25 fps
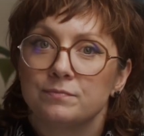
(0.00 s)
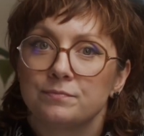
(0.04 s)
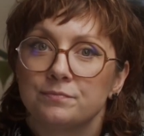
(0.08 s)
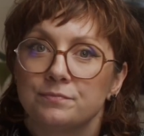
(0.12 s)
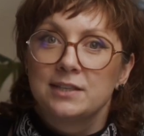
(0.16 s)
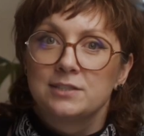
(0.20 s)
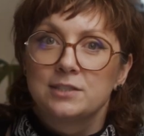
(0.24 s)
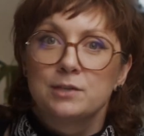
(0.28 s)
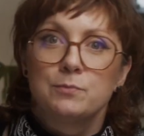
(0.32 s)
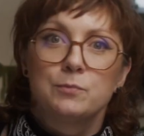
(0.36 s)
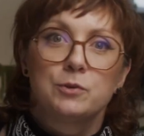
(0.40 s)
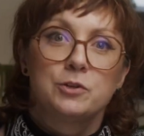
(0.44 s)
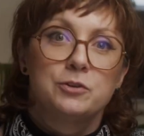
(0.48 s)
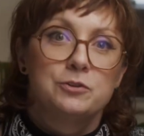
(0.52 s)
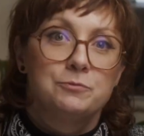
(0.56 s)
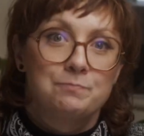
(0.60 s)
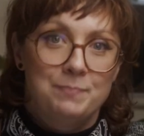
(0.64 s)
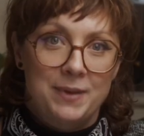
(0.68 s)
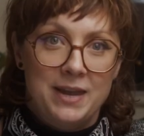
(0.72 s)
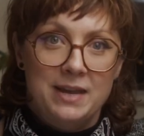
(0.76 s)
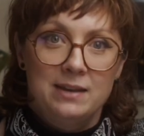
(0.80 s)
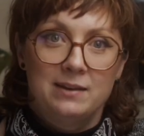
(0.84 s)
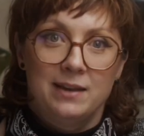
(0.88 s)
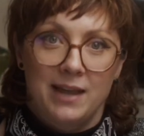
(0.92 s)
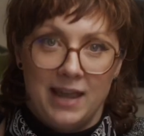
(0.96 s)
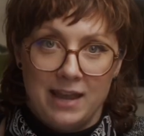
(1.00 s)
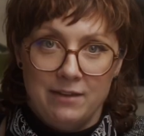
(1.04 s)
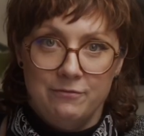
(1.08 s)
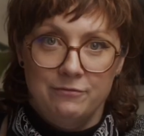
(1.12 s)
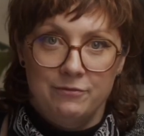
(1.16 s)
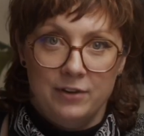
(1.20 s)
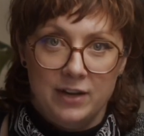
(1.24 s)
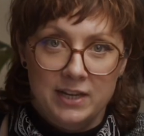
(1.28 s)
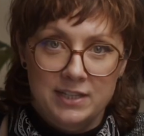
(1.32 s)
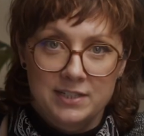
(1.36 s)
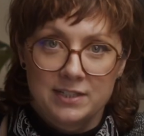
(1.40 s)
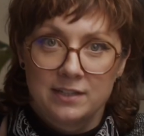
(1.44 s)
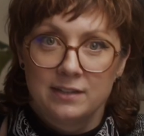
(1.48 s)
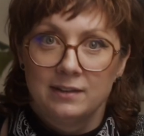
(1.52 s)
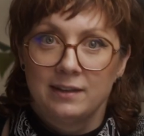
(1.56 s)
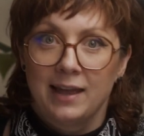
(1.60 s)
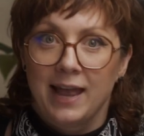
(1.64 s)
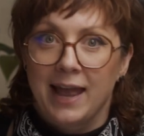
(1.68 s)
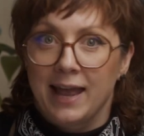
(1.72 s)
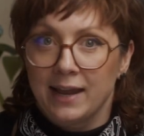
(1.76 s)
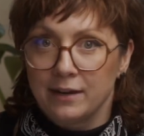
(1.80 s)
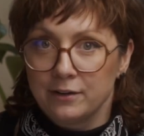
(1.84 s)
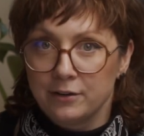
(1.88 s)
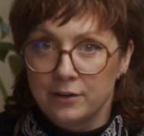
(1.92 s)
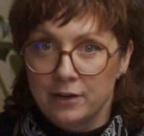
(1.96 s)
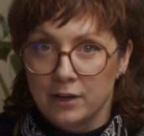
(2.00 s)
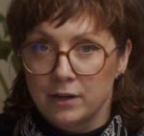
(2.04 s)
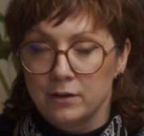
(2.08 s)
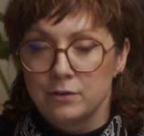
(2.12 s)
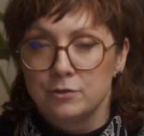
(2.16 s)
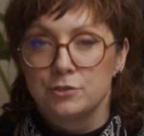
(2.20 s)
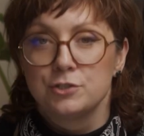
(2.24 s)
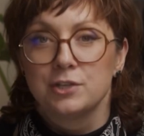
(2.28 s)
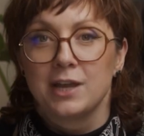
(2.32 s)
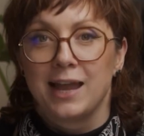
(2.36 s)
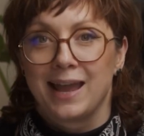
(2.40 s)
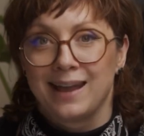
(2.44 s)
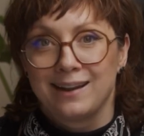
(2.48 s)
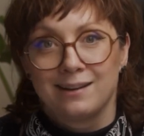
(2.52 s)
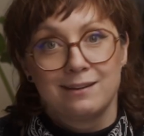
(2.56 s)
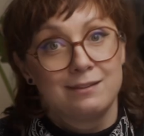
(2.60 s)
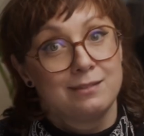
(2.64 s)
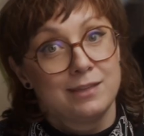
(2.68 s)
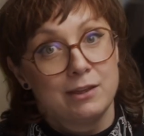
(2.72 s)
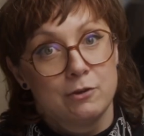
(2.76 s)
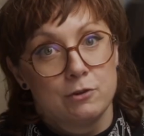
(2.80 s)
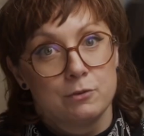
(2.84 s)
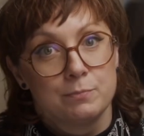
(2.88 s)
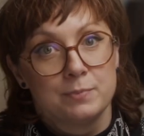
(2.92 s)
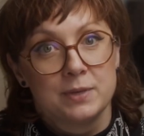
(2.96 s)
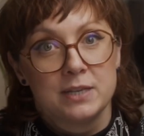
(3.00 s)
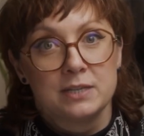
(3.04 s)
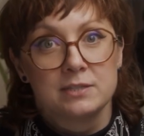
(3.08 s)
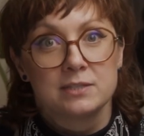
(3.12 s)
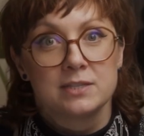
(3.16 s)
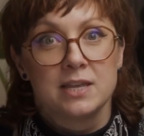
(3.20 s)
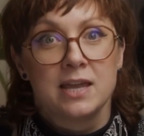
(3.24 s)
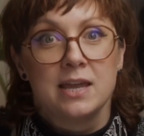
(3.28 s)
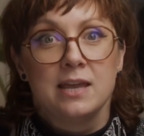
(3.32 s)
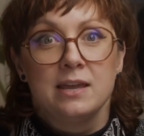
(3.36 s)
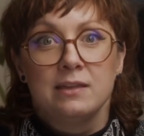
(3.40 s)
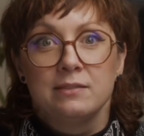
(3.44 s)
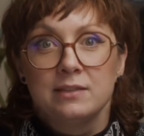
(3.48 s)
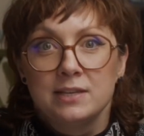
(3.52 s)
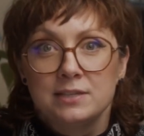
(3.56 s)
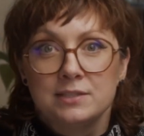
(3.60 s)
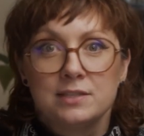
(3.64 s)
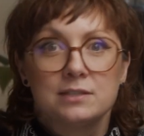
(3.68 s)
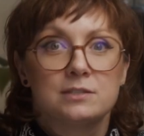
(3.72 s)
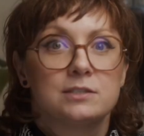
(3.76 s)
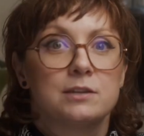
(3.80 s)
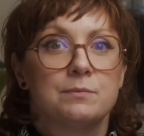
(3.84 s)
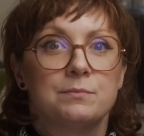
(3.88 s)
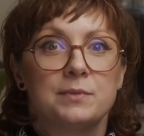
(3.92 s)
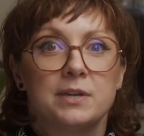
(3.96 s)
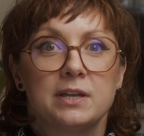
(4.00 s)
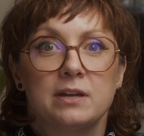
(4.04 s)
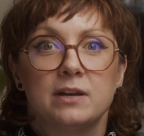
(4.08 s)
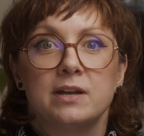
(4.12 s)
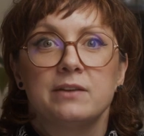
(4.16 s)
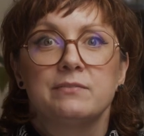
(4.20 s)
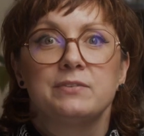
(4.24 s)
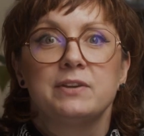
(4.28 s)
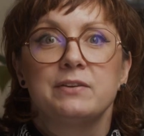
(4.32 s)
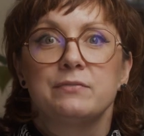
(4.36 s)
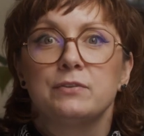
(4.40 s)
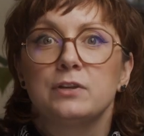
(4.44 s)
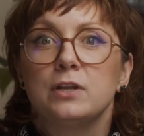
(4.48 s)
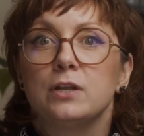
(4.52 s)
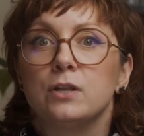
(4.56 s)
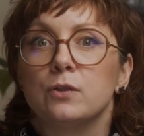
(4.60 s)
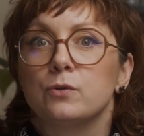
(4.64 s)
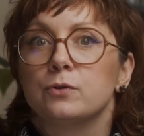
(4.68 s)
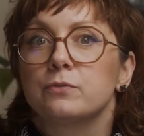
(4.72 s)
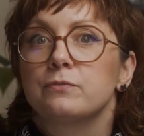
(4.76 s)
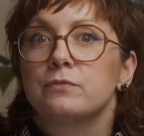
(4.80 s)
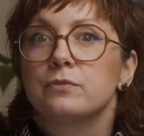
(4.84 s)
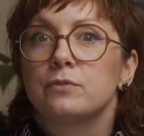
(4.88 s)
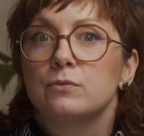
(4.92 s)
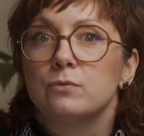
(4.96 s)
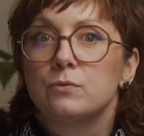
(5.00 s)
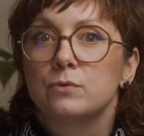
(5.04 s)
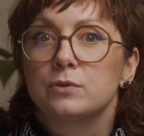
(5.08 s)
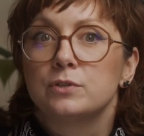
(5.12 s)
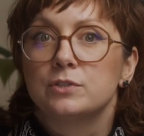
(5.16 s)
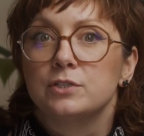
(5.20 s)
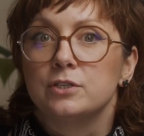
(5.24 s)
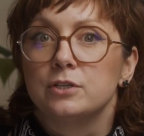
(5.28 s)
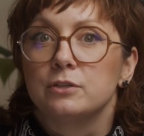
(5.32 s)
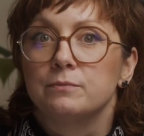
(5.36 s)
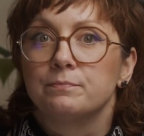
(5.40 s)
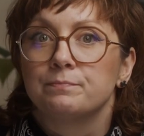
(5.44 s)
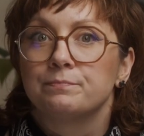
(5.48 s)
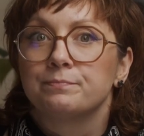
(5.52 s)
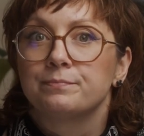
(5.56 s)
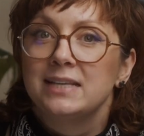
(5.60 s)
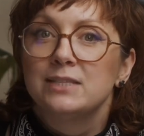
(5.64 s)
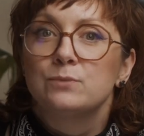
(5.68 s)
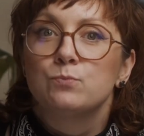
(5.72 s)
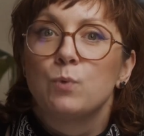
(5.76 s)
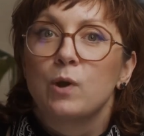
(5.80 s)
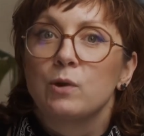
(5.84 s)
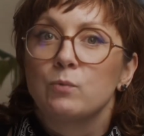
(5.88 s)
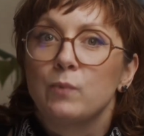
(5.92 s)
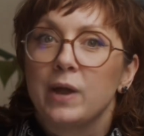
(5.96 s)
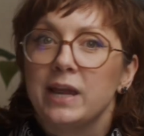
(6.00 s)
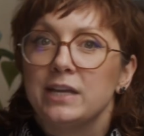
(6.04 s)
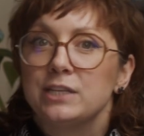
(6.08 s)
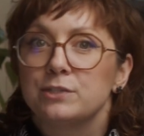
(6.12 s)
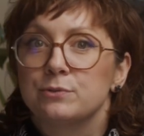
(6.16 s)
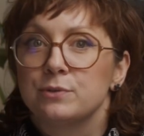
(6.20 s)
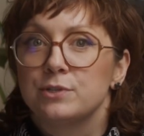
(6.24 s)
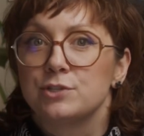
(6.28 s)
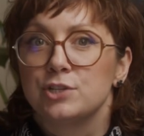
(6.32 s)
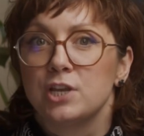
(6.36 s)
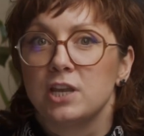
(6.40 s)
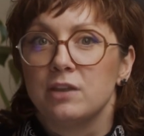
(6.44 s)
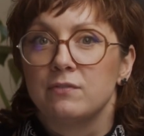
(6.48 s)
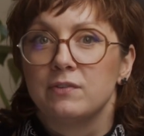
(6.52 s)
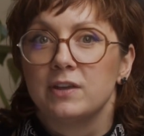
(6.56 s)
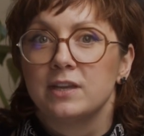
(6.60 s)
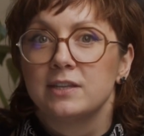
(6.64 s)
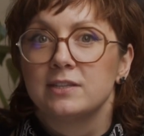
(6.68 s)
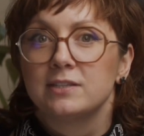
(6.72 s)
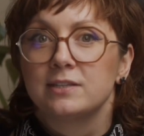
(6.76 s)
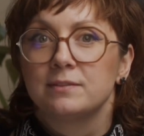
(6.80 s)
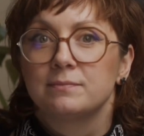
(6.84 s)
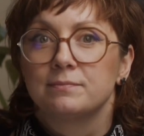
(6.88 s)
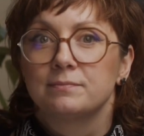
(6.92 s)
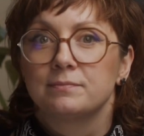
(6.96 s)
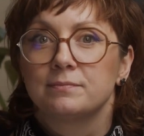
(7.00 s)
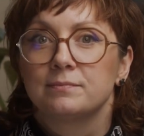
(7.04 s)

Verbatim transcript: As someone who's been a fighter and coach and therapist, this is something I've given a lot of thought to. Here's one way to achieve it.